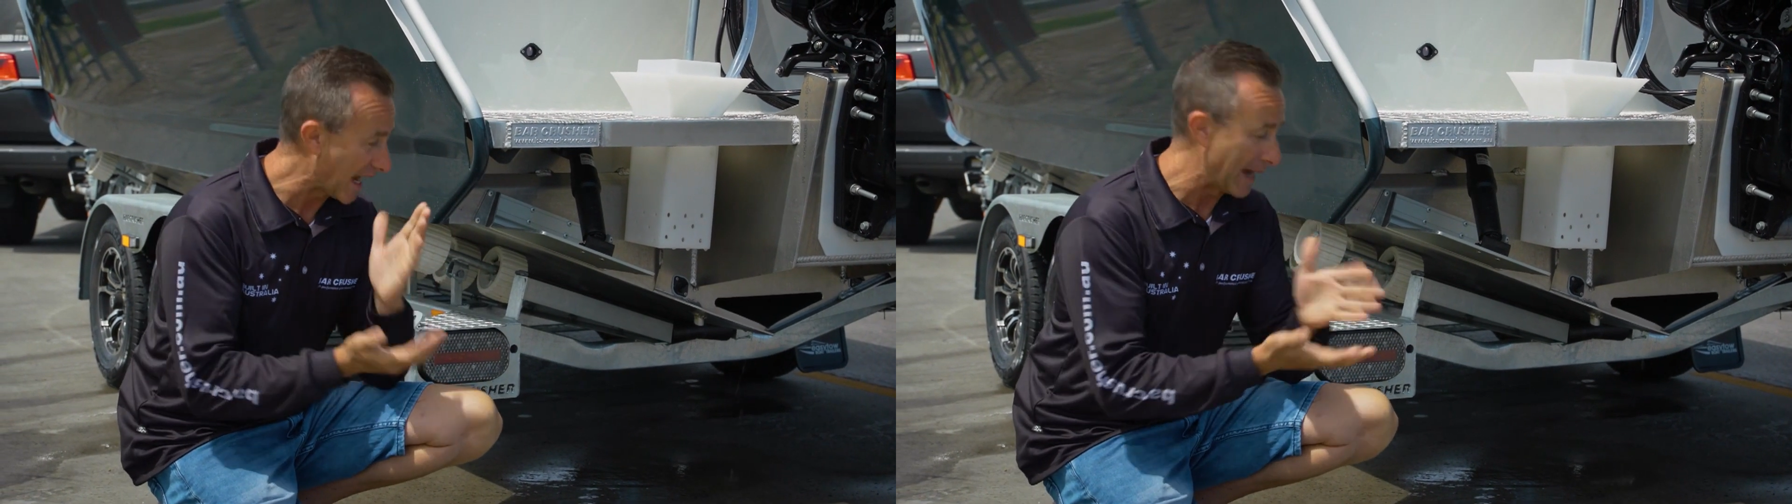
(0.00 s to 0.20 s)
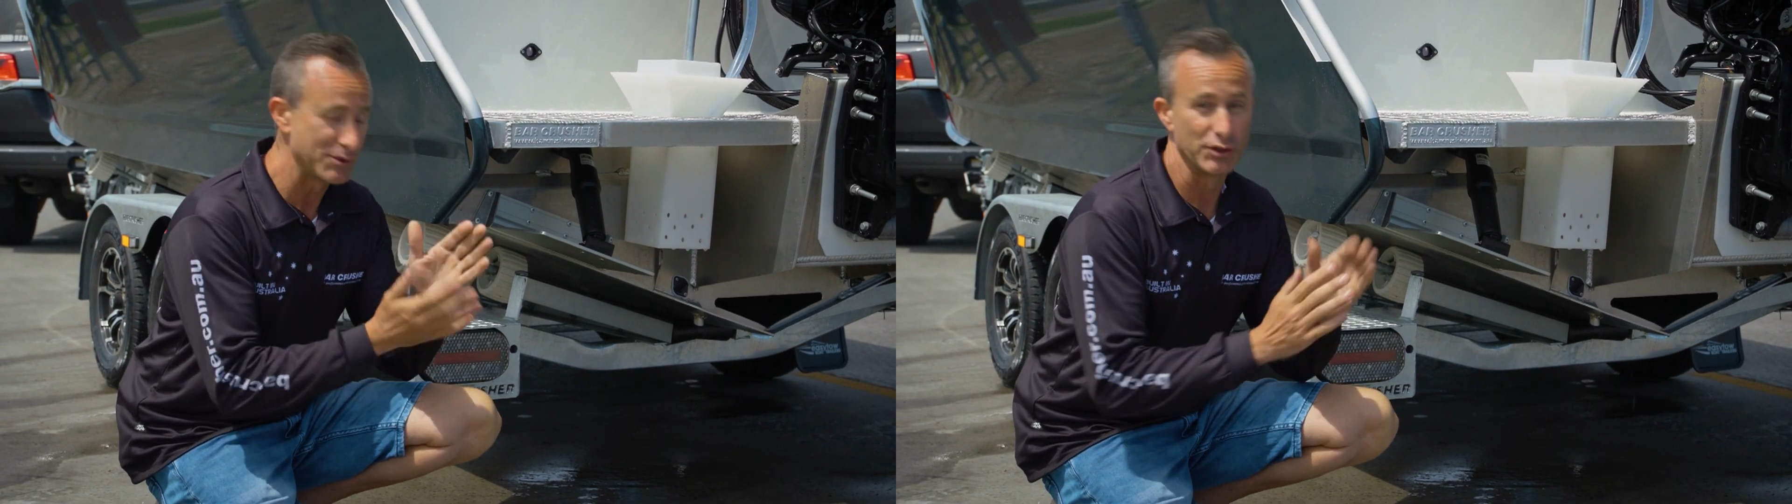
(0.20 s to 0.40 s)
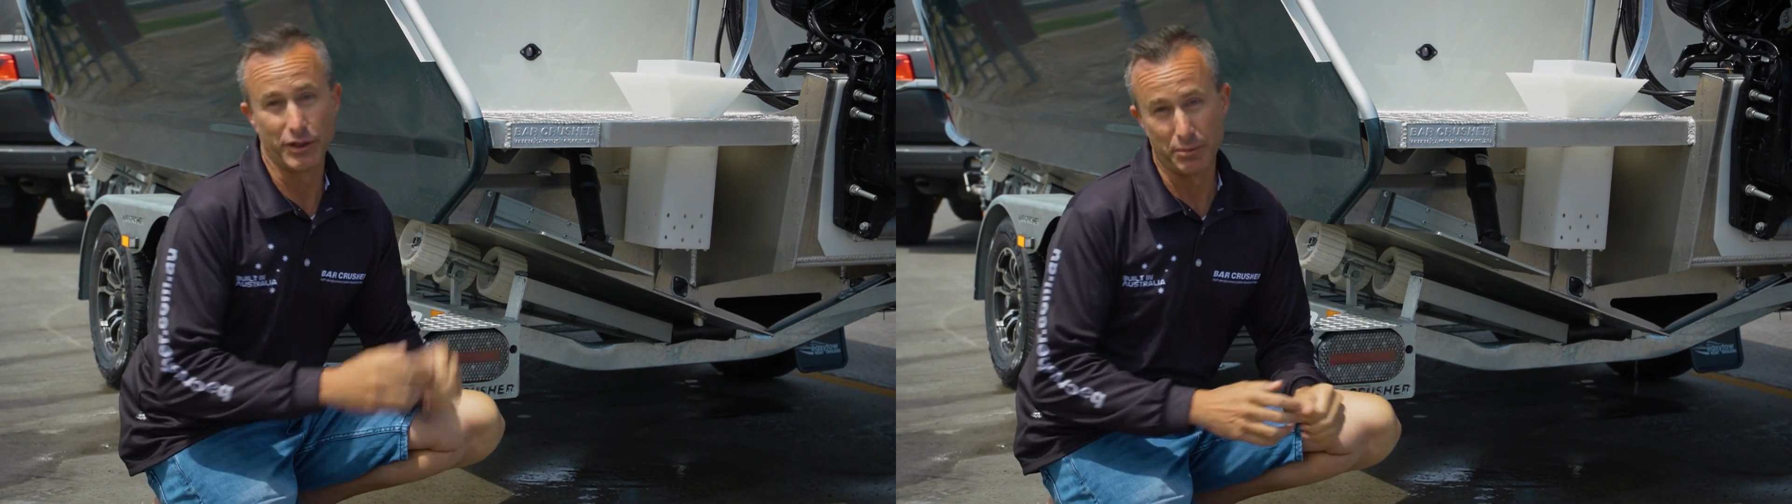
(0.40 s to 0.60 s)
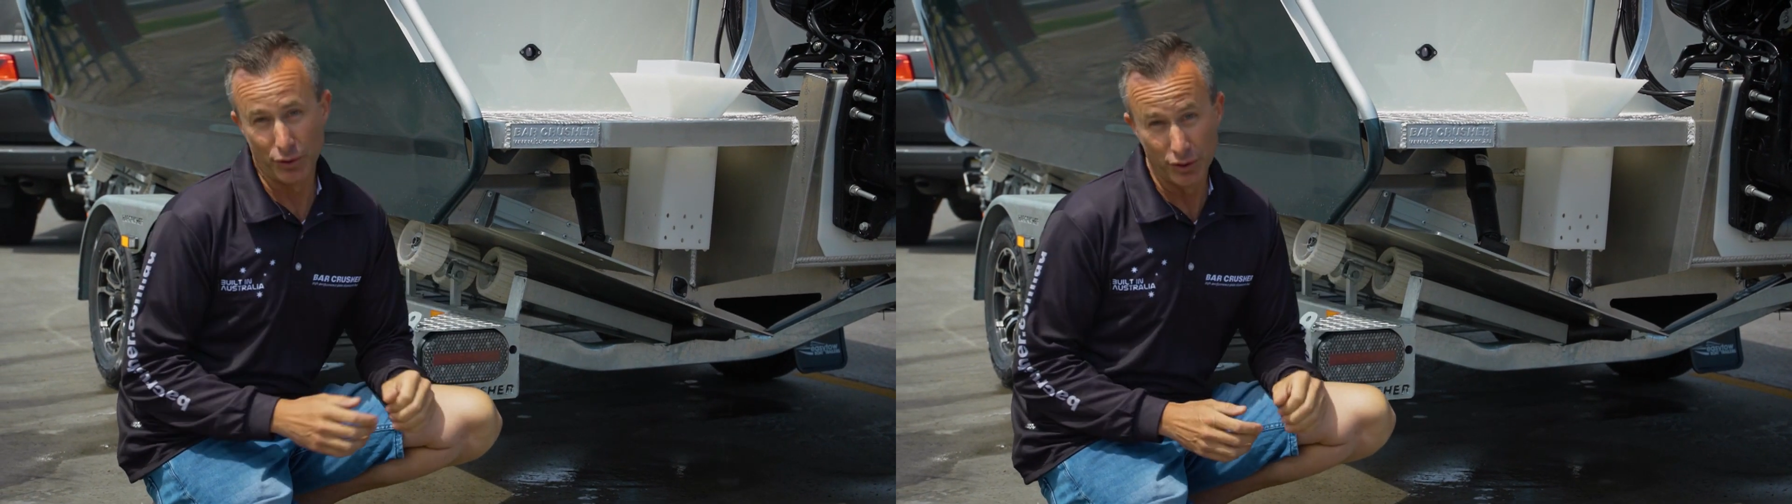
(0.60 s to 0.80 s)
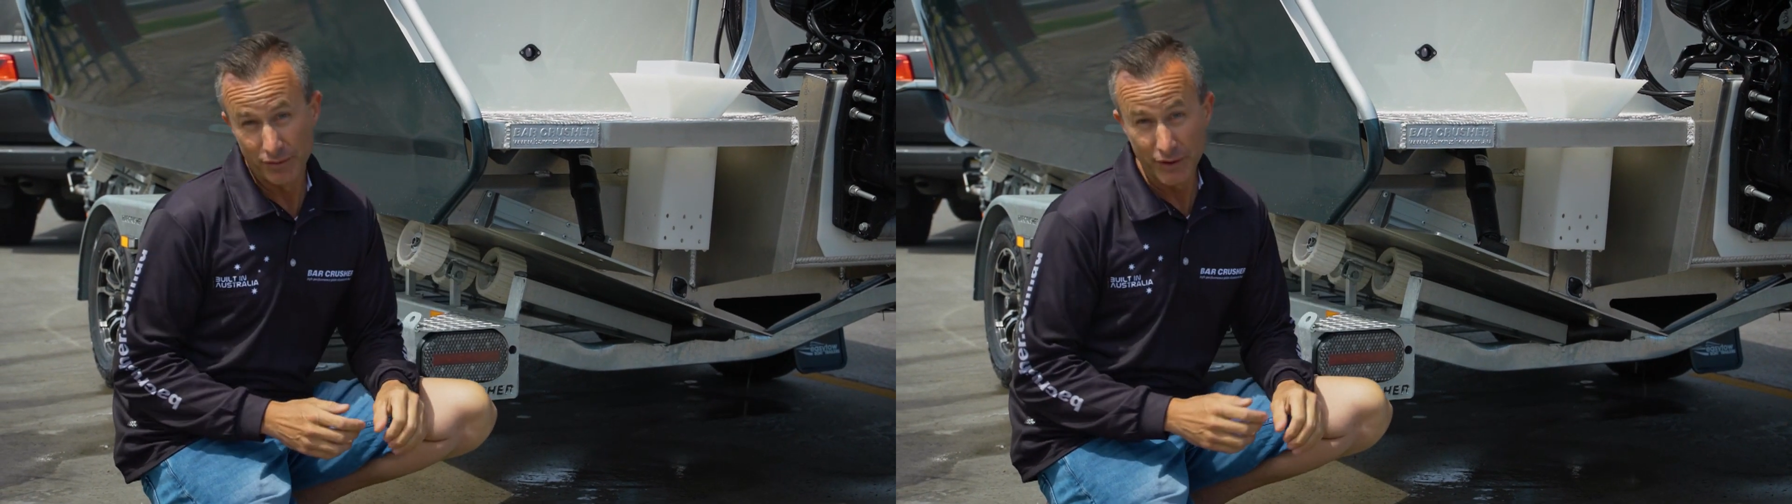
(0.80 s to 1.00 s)
absolutely
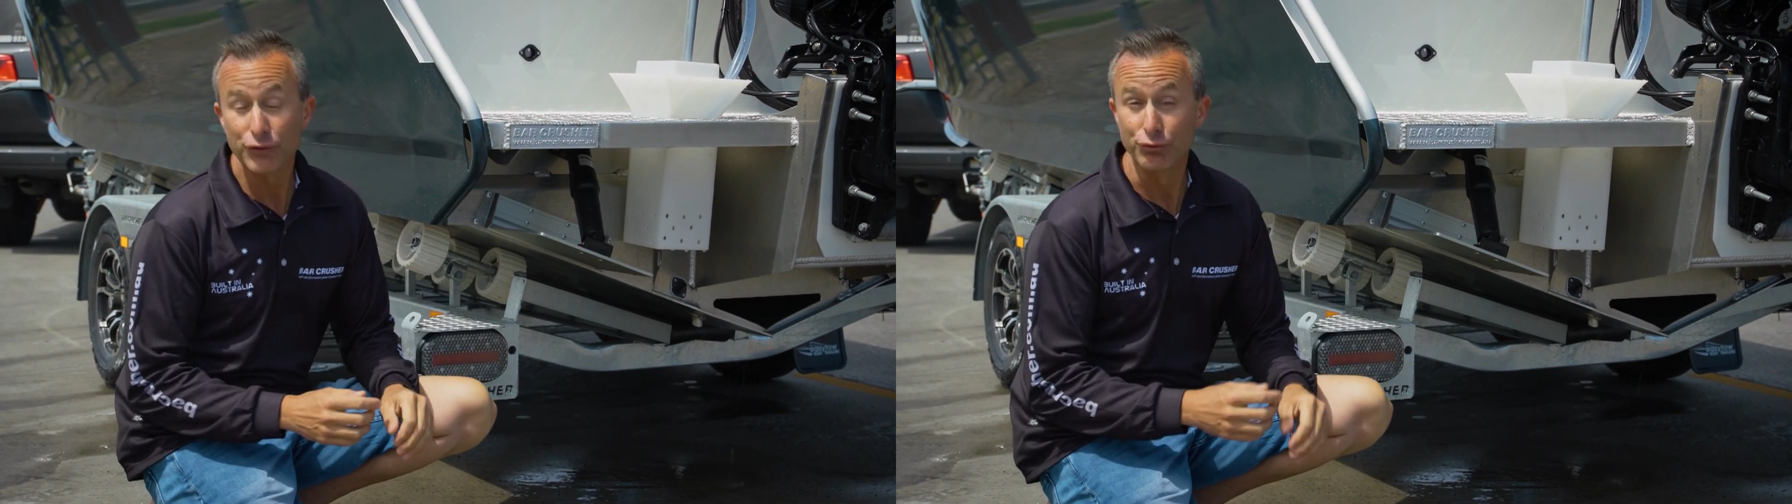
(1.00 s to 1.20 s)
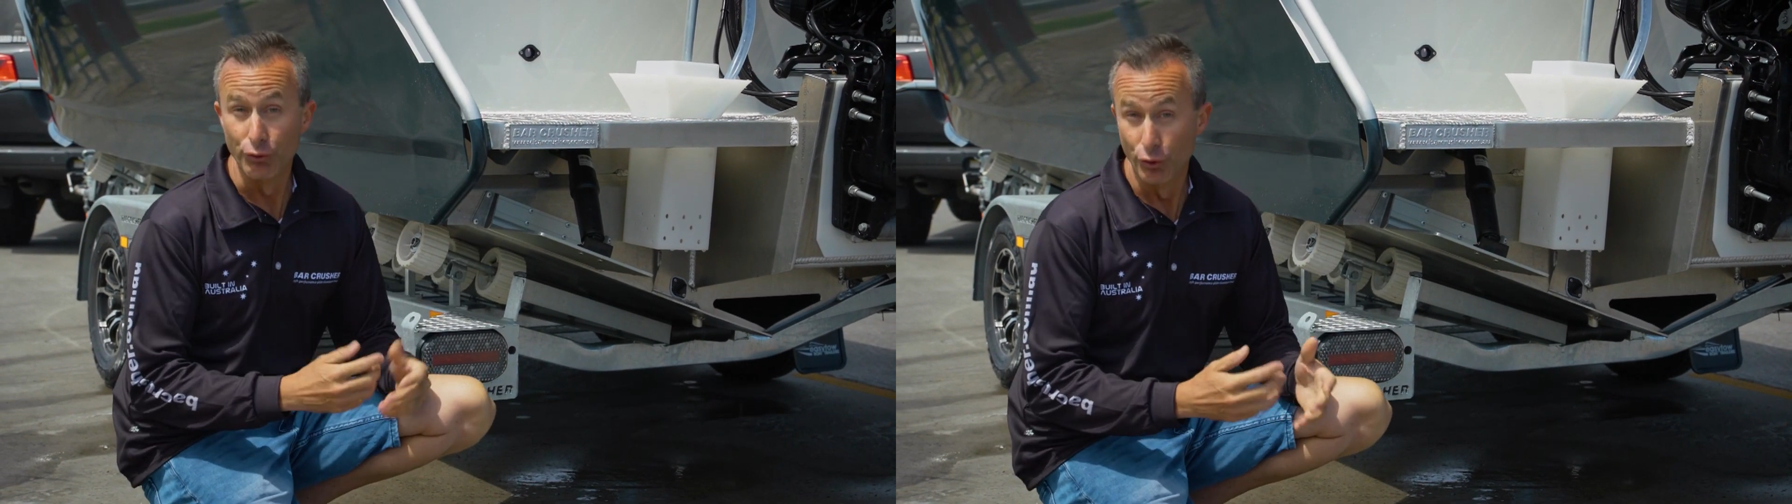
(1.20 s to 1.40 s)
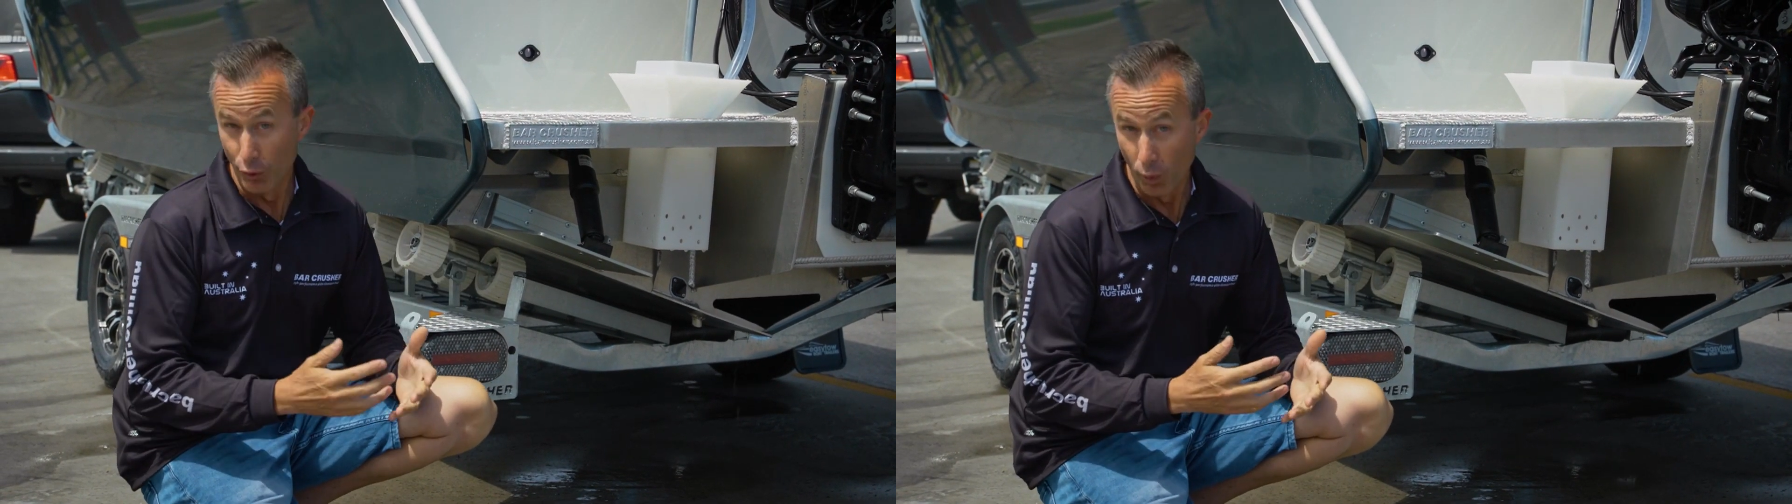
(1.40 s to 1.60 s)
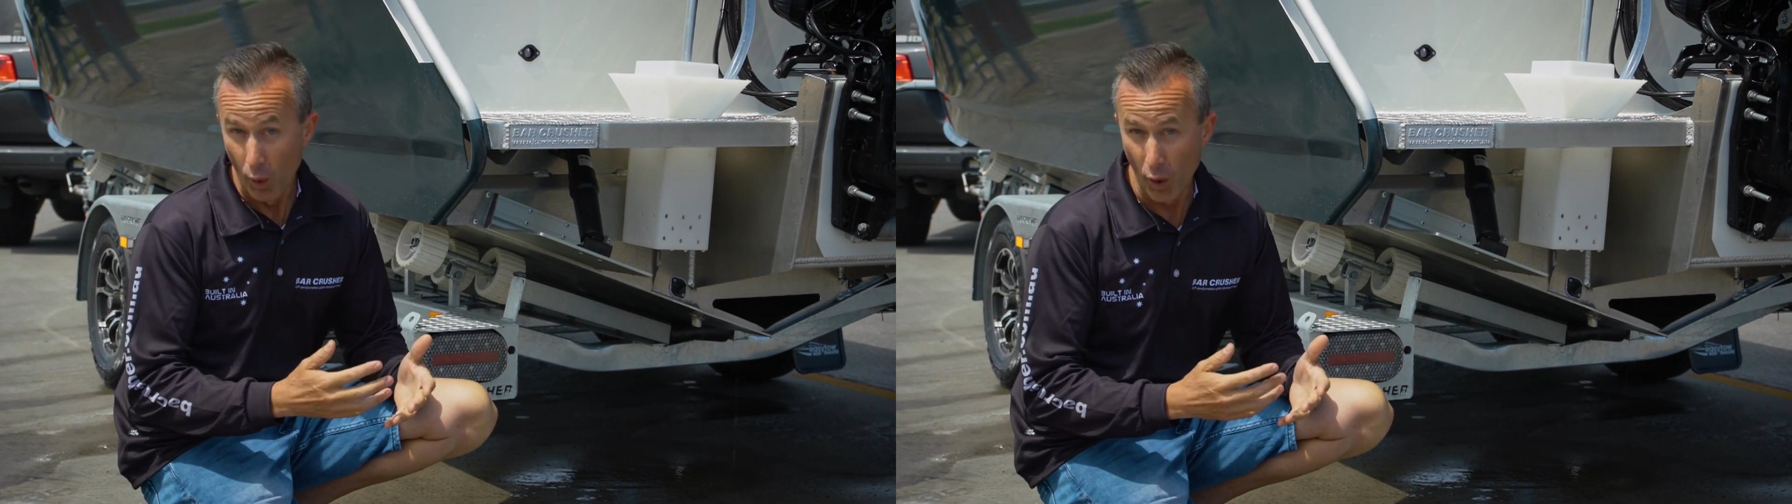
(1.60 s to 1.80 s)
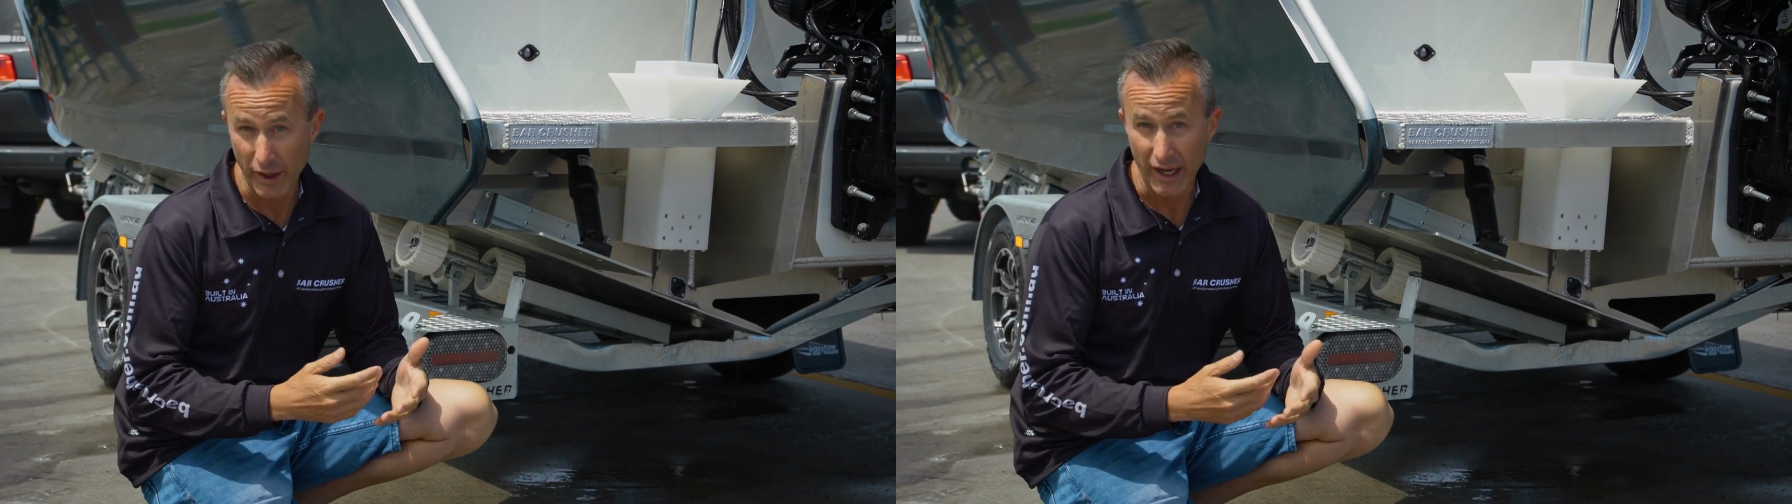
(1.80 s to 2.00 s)
beautifully through the
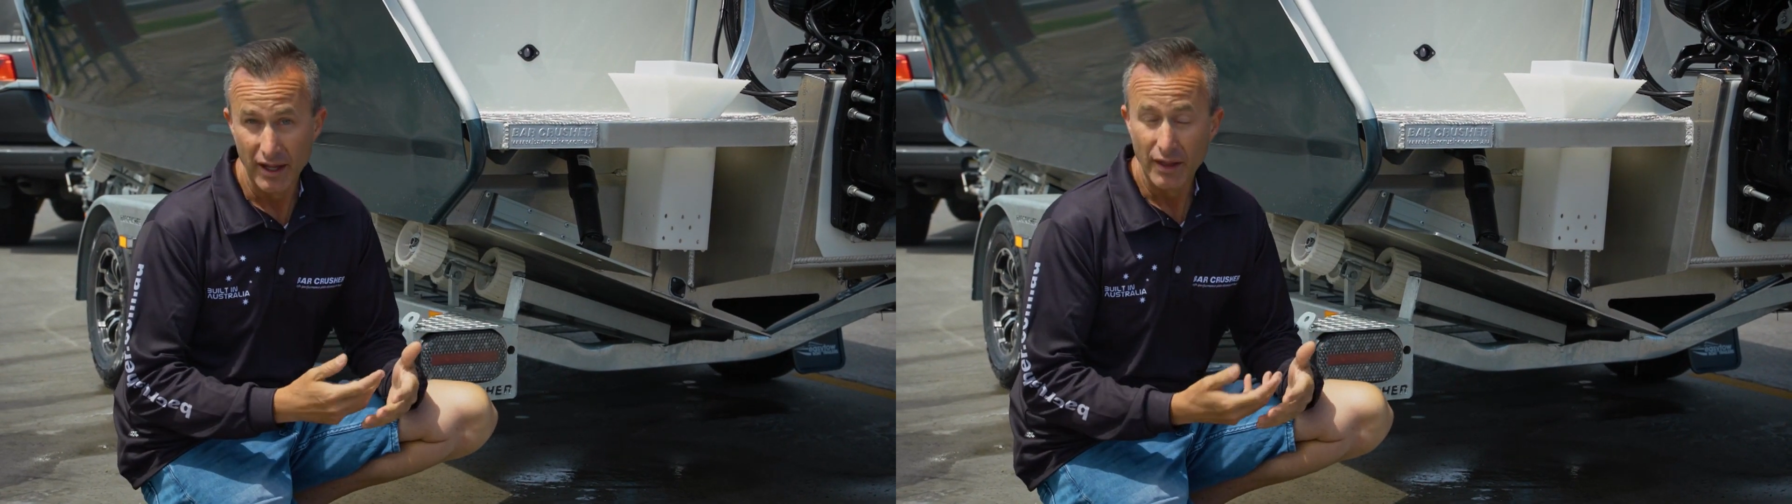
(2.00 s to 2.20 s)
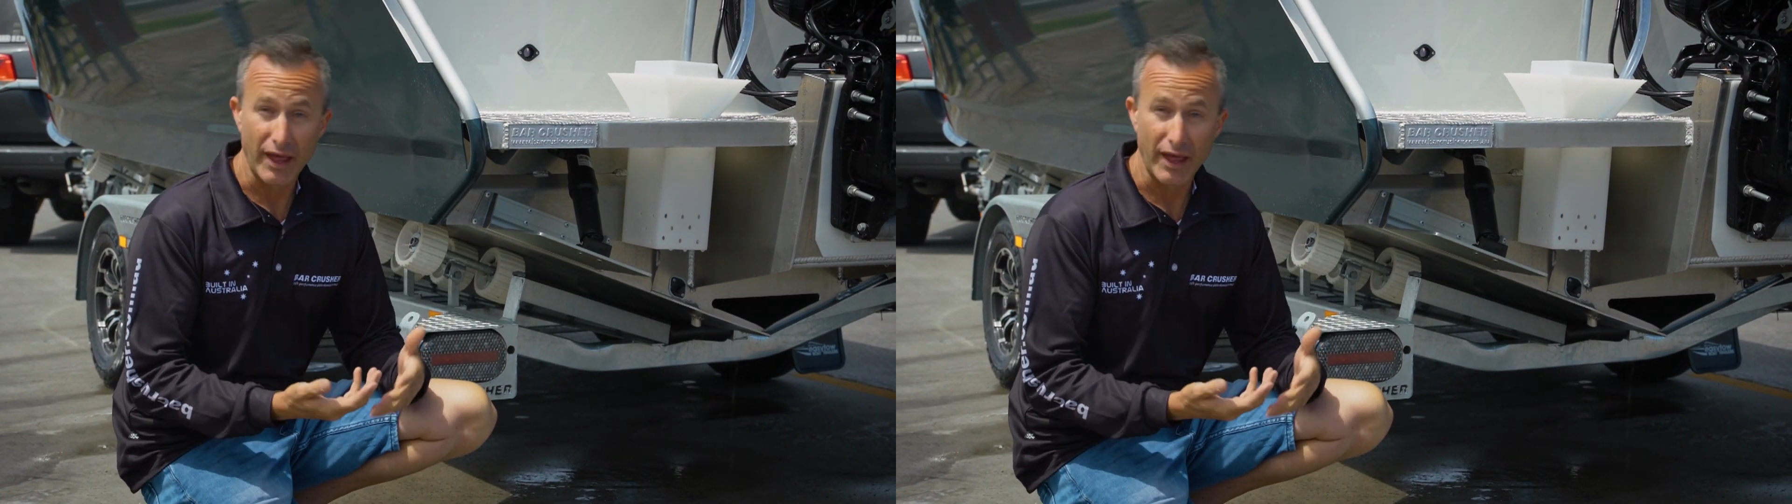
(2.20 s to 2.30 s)
water,